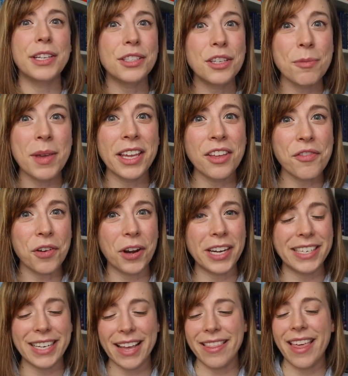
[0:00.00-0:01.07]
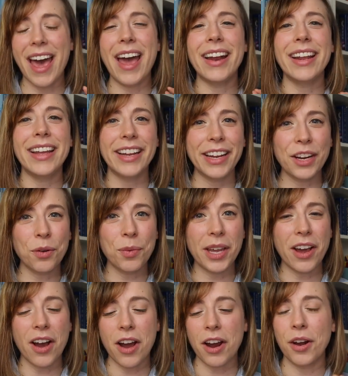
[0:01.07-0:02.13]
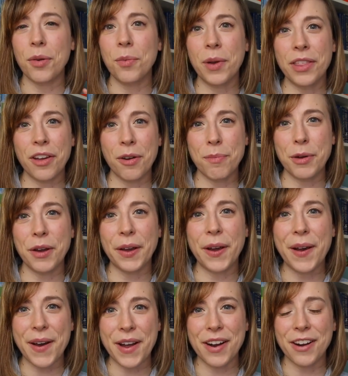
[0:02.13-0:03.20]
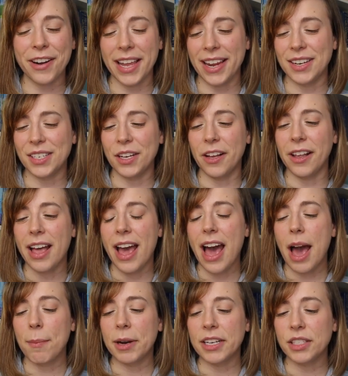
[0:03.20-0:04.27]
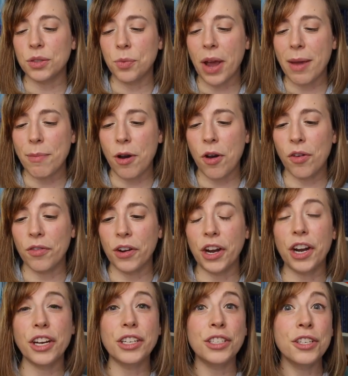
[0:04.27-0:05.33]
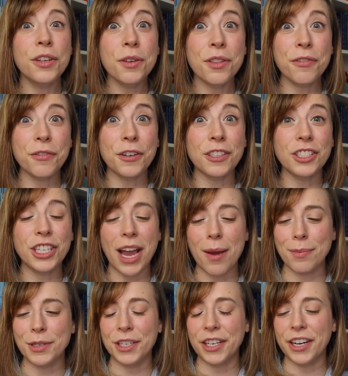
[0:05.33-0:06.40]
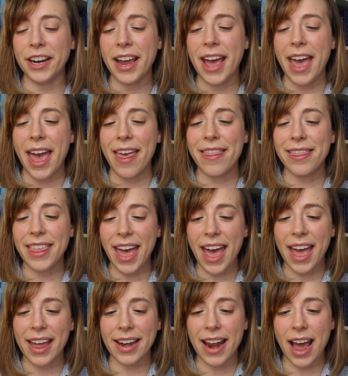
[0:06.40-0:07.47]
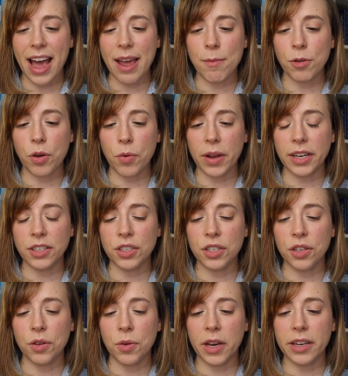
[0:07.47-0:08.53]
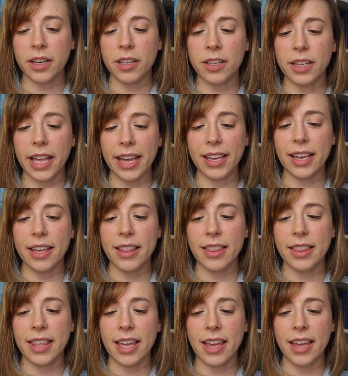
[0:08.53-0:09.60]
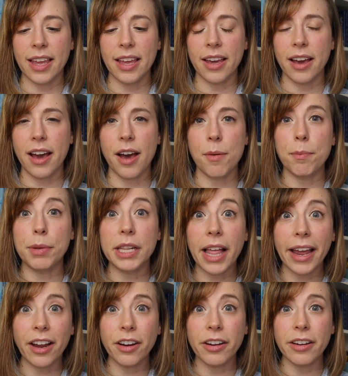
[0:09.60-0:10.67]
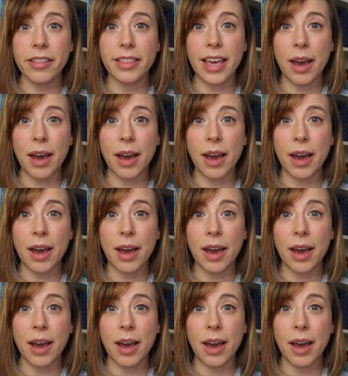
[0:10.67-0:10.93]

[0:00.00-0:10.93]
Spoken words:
But assuming you've already done that, here we are with our book on our Kindle. I'm going to swipe over to the first chapter, and then I'm going to click the player